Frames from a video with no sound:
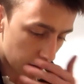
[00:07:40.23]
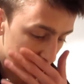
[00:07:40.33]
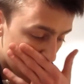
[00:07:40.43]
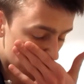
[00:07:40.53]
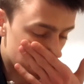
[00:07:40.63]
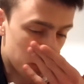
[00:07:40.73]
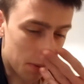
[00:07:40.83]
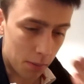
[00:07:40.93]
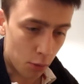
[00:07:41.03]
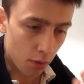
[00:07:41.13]
and maybe do a
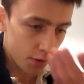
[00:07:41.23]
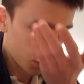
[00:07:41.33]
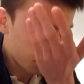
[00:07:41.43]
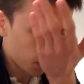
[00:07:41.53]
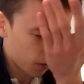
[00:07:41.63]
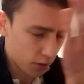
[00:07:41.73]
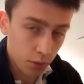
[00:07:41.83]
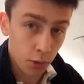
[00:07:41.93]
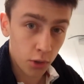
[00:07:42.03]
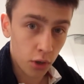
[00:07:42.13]
bit more revision around
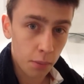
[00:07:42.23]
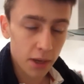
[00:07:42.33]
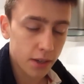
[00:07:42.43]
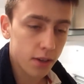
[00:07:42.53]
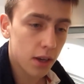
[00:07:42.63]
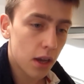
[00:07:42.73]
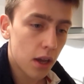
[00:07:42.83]
some other topics.